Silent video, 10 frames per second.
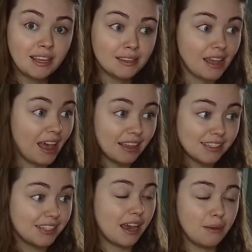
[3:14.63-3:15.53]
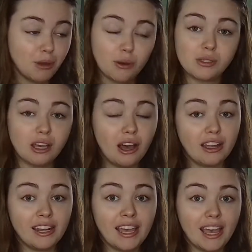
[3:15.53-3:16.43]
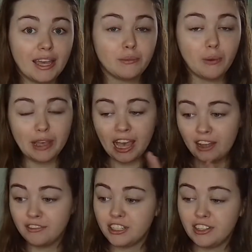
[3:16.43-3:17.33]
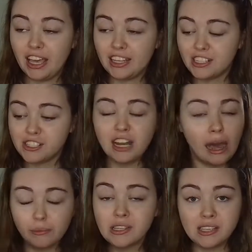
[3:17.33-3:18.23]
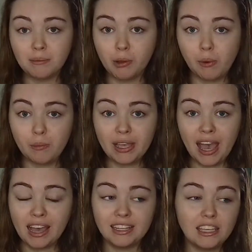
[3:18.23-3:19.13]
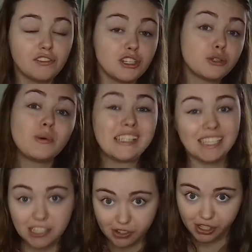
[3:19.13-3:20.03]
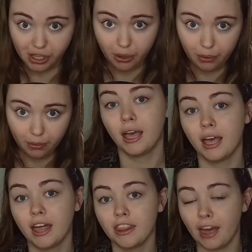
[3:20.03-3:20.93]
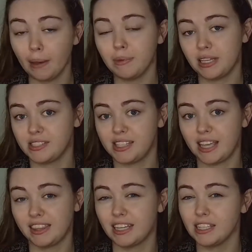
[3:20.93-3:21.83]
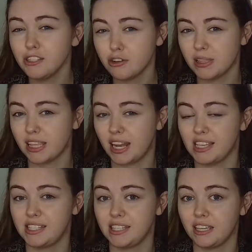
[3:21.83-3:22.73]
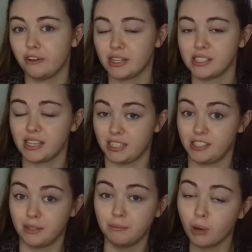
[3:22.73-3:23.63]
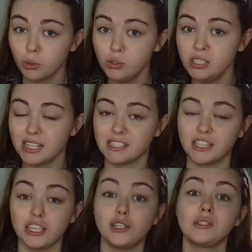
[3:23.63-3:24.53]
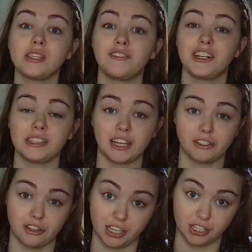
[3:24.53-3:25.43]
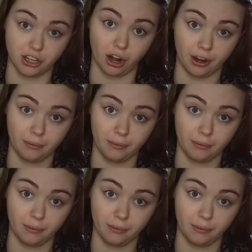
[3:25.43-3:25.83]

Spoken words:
as time goes on, and what we have today does not resemble what we had even 20 years ago. That being said, the instrument that I see criticized the most is the use of an electric guitar.